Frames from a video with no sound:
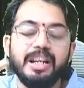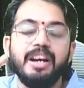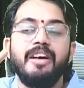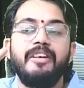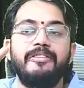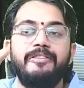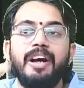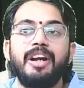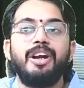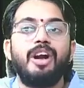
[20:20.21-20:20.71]

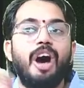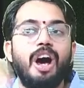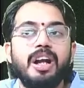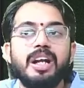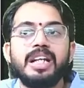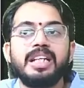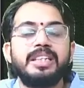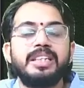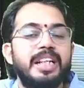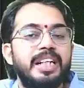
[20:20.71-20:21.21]
For
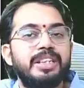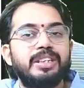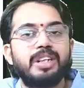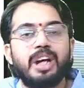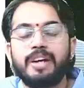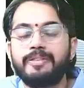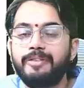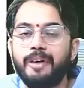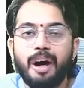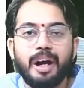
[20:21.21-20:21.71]
non-residents or
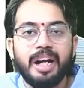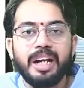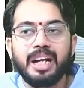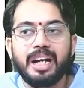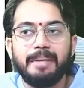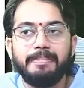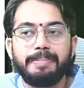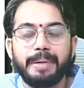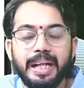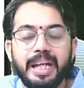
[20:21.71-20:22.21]
foreign
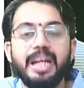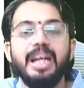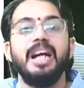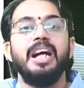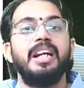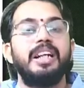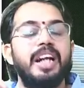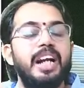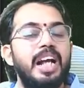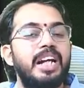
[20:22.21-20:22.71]
company,
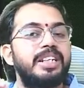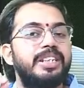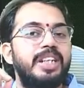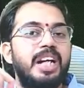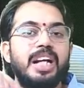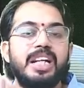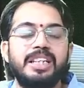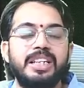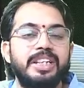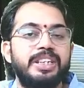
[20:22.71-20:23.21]
deduction under
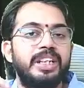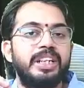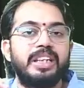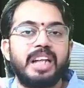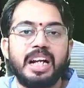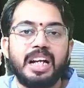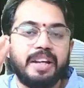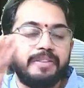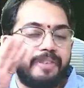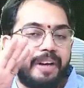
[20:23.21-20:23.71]
section
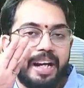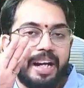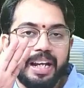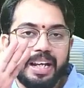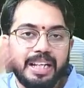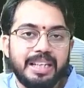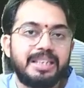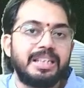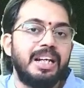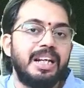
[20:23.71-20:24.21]
35D
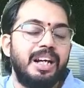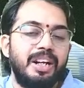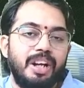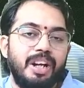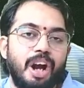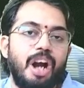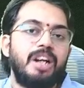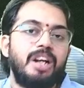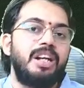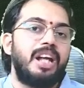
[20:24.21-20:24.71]
is
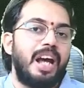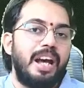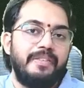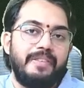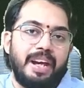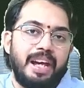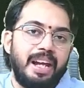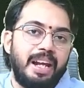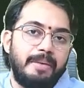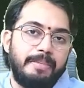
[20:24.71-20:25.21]
not
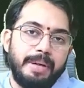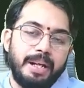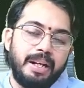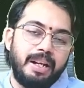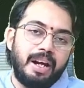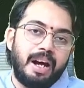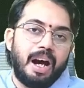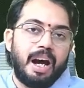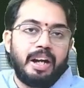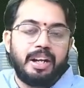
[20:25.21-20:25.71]
available.
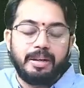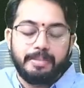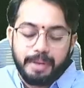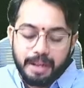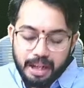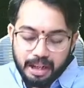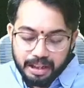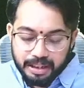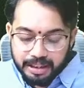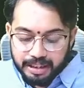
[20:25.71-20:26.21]
Are you able to
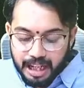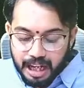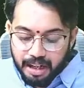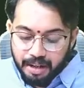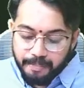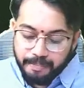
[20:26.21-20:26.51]
understand?